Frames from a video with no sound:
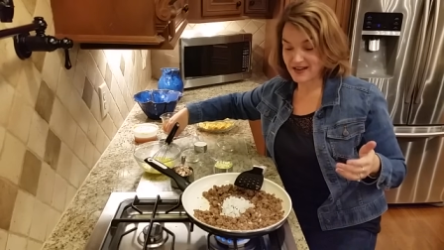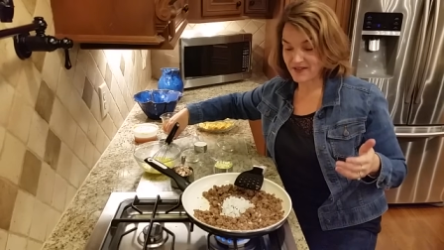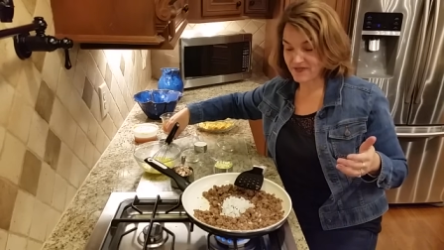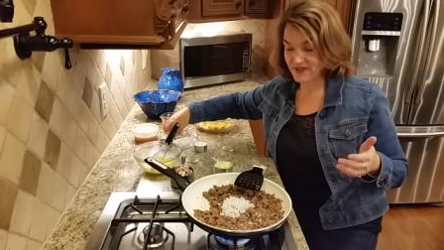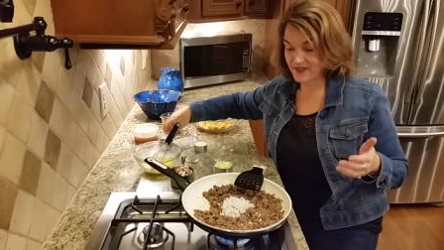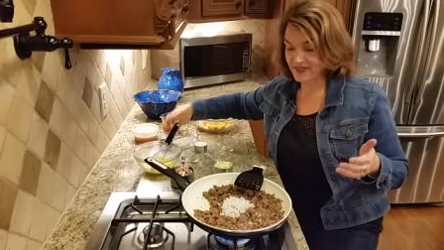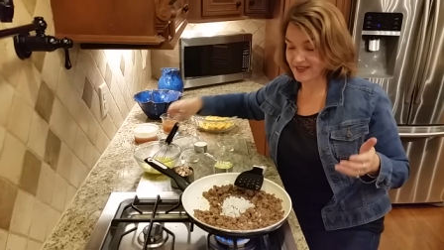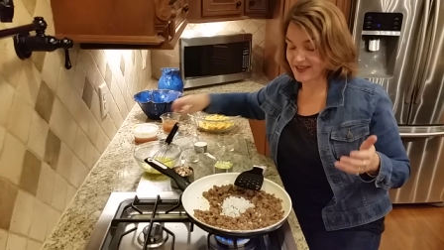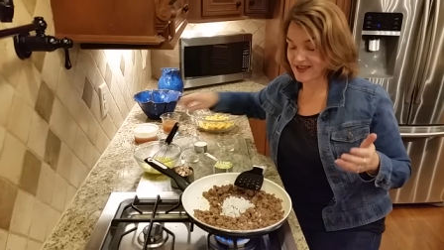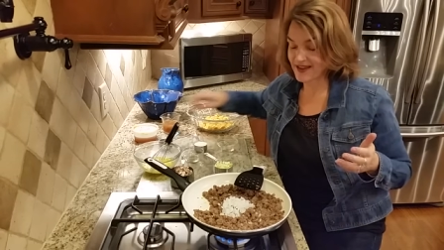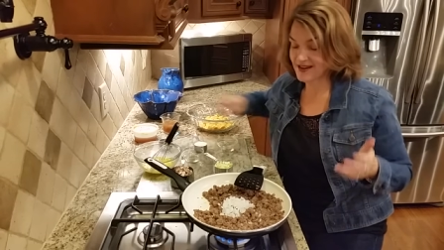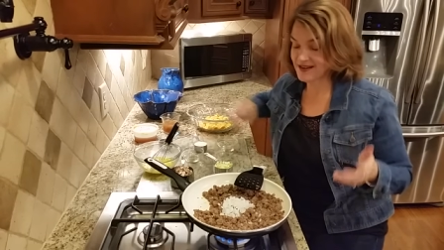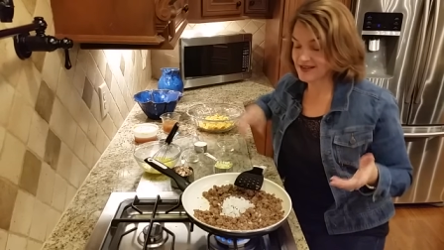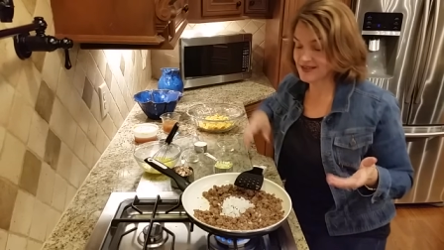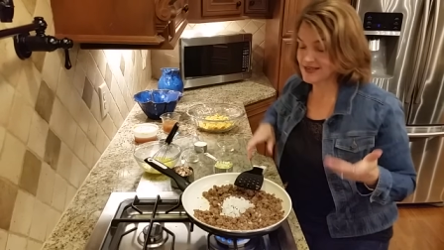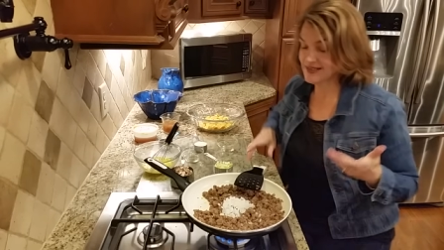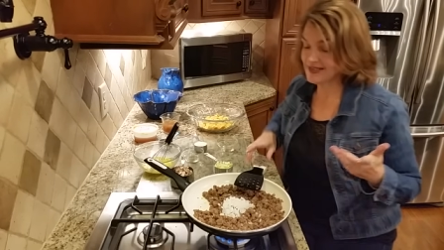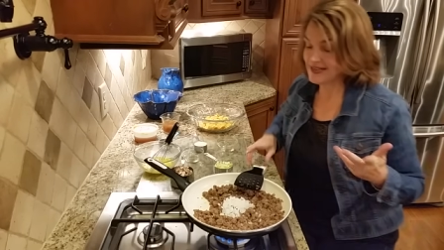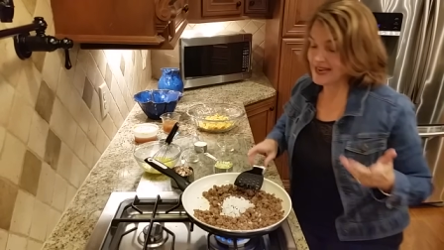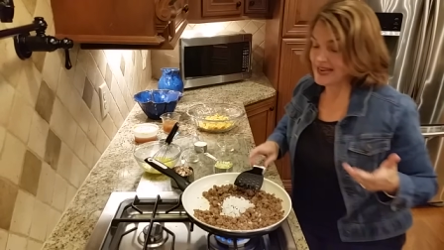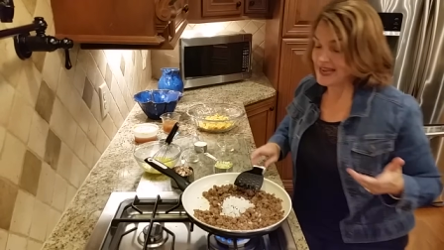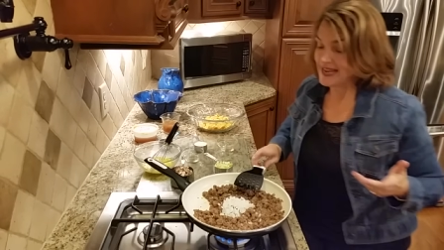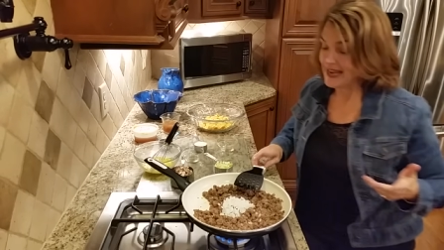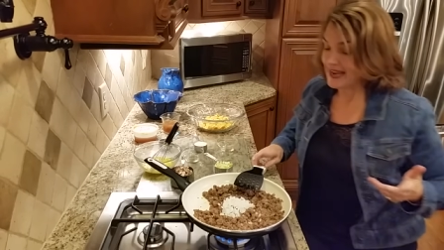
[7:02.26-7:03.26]
off on the
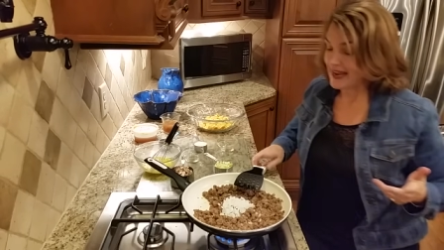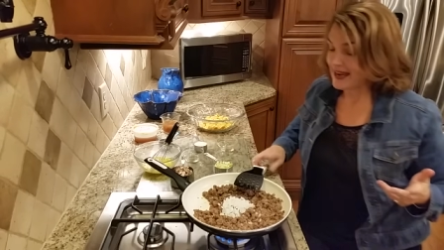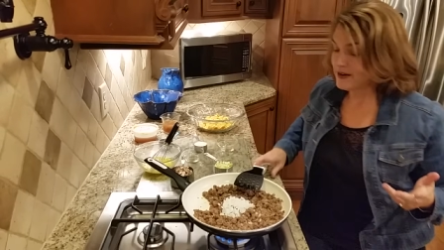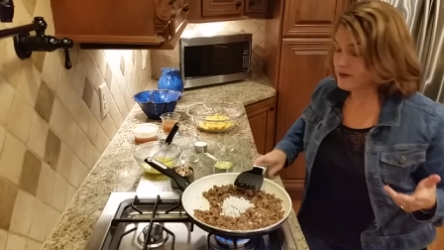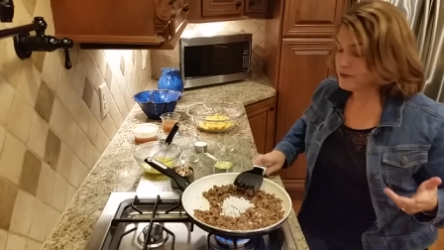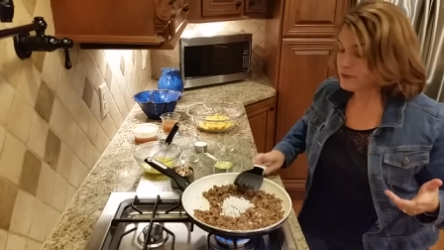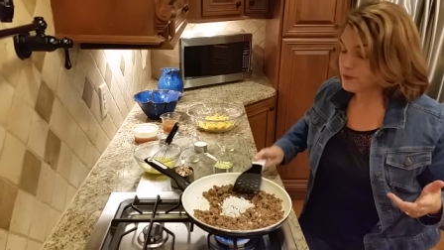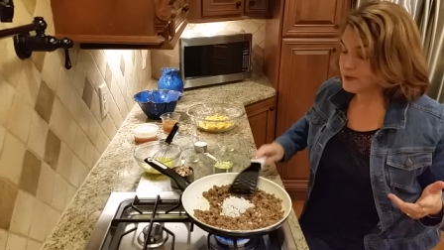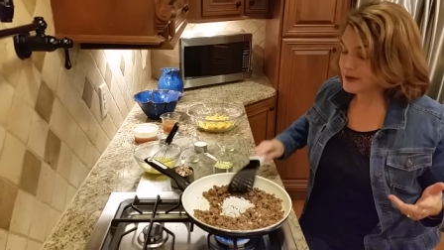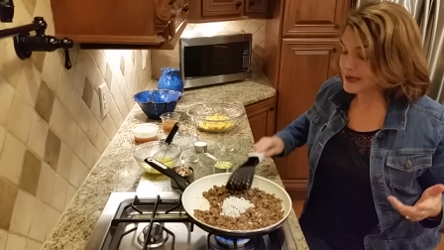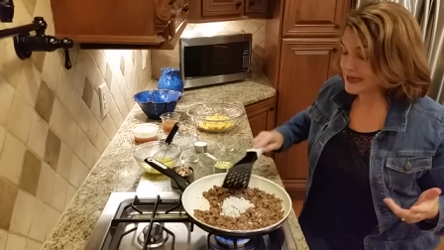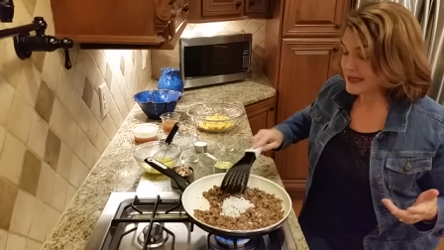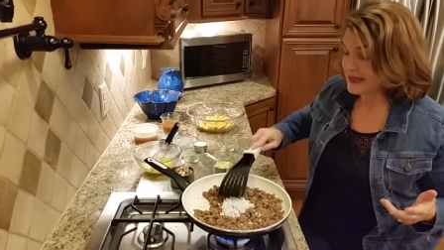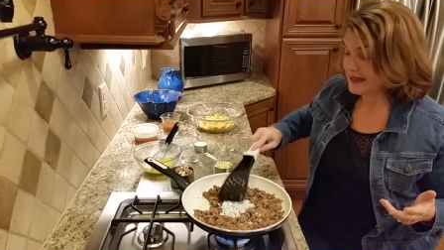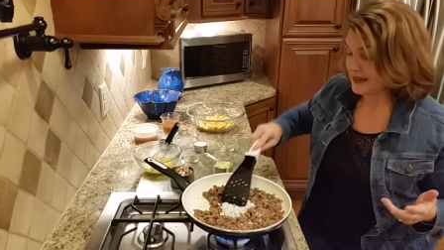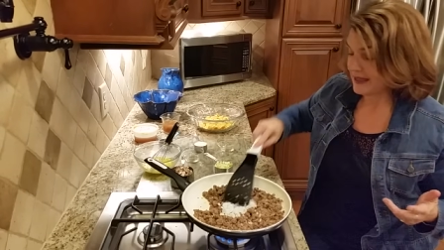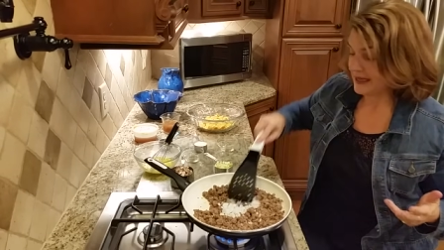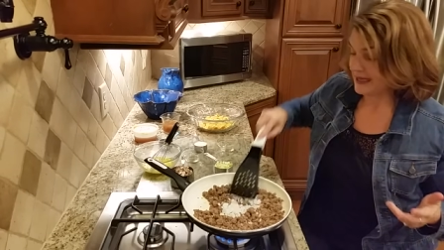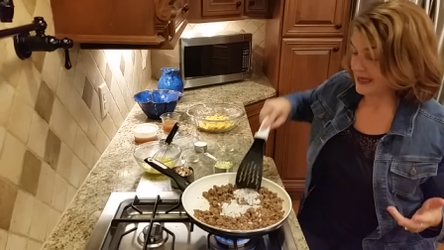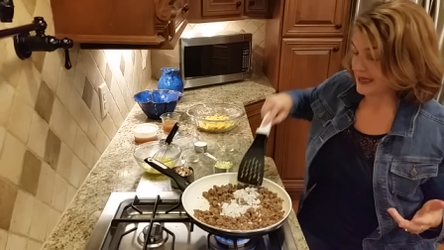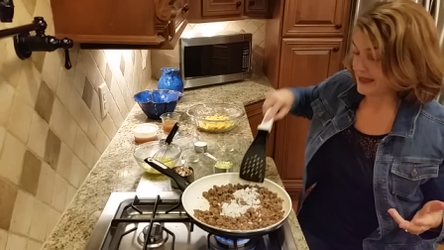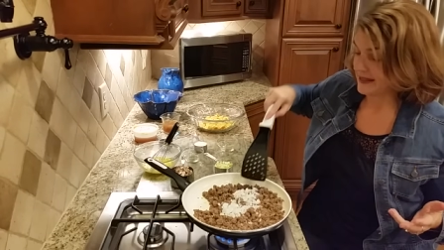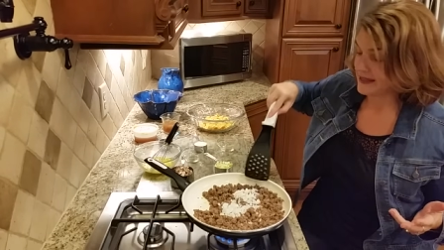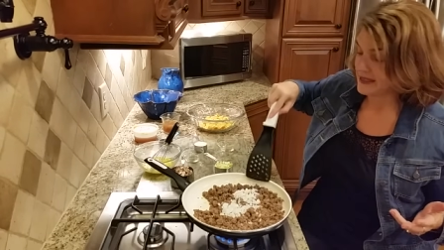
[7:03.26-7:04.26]
onion. And
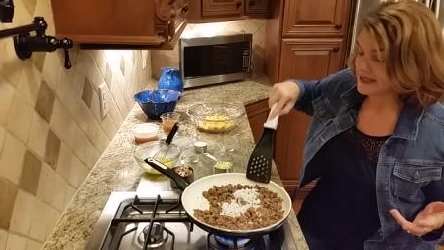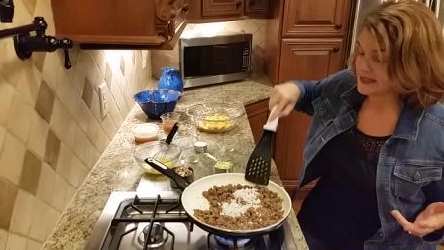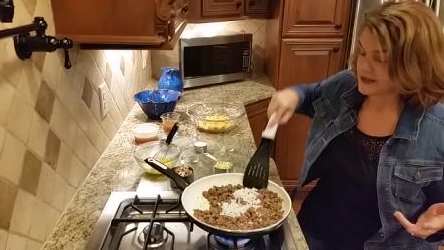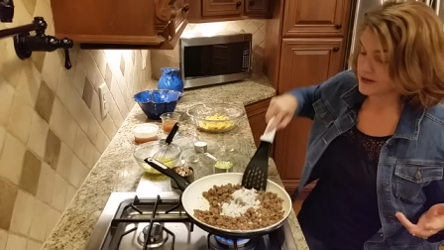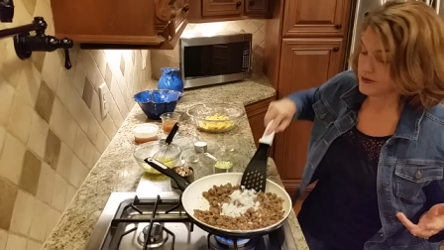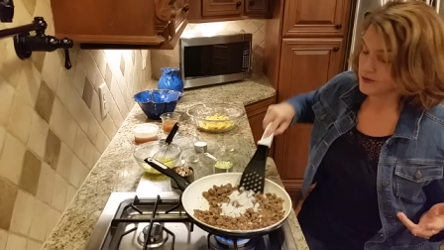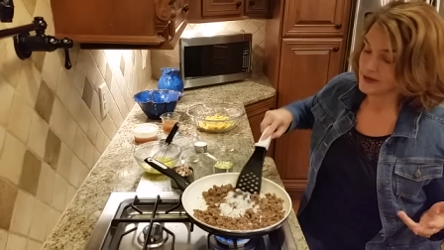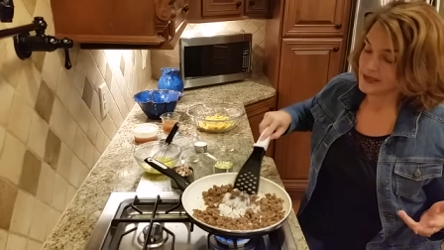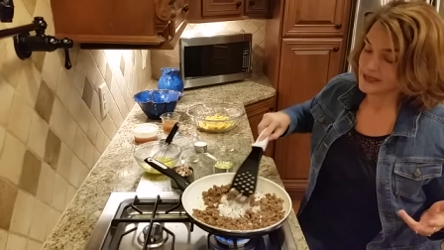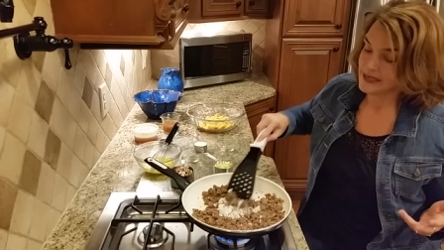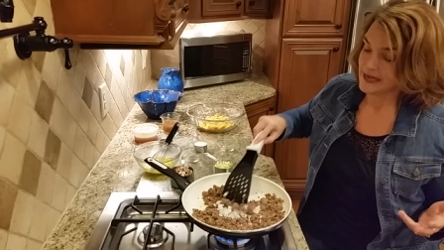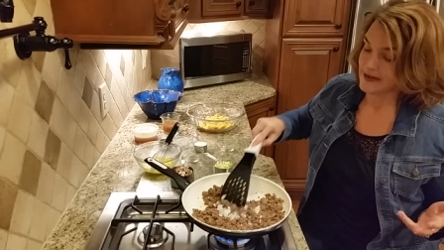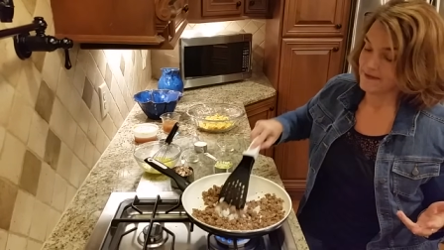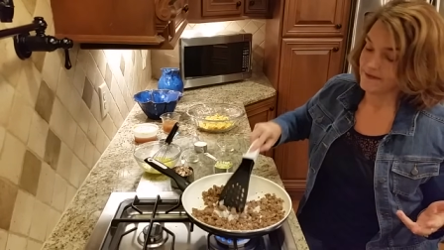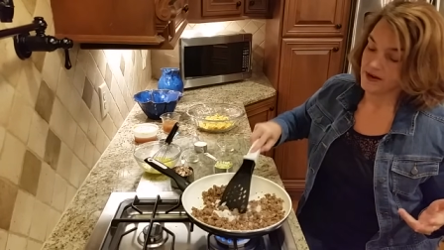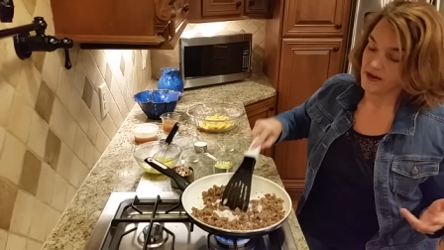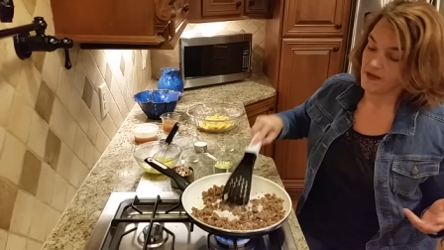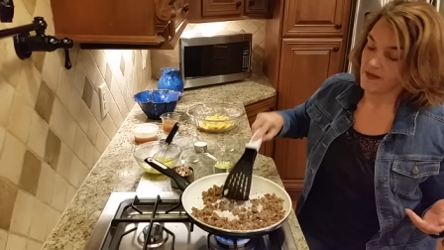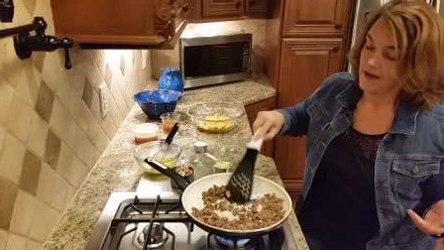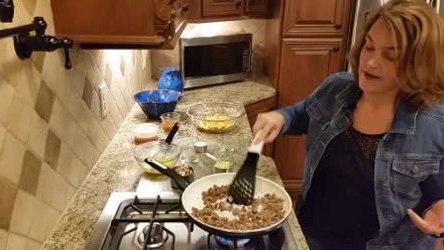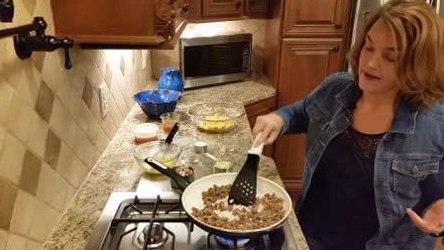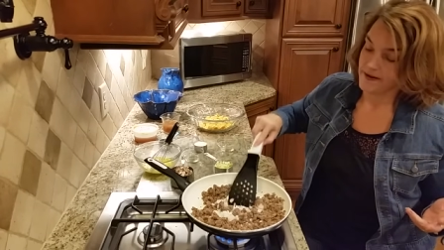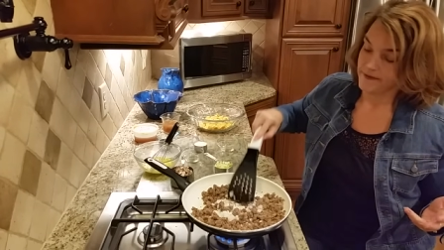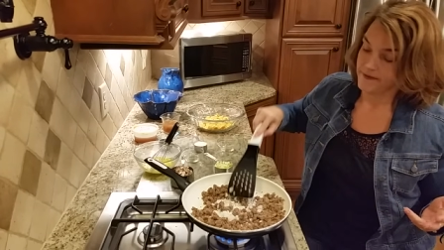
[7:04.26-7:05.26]
really, this is going to give it
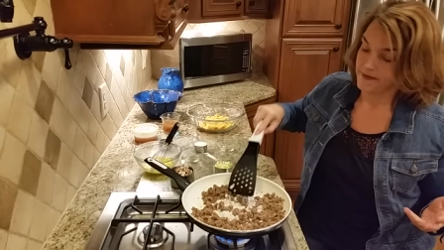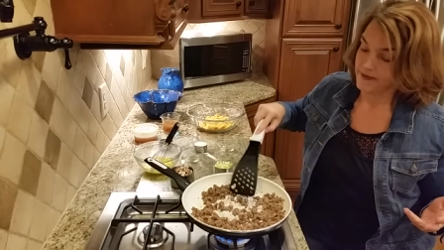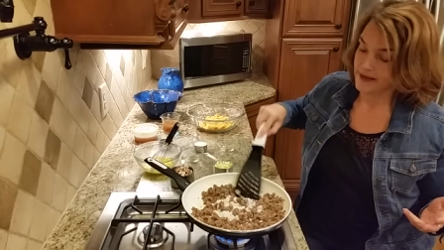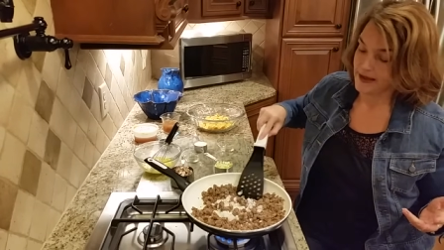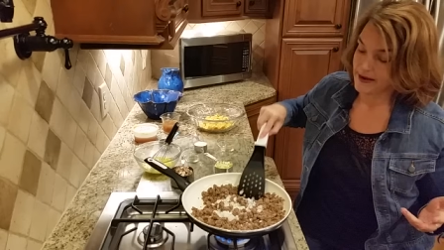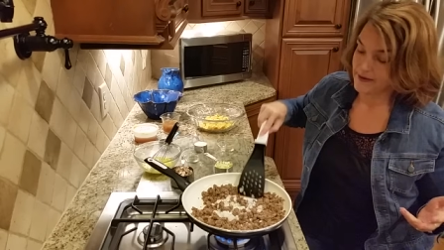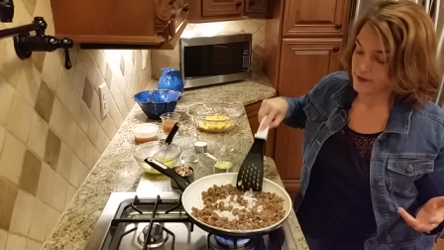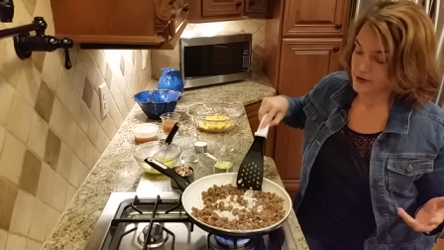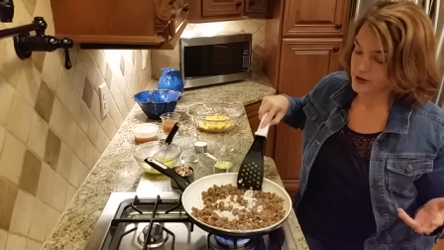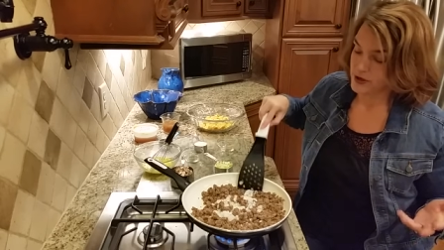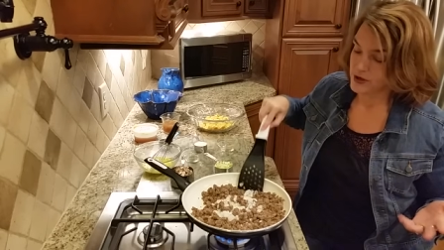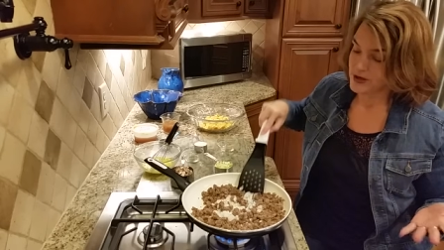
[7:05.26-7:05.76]
a lot of flavor.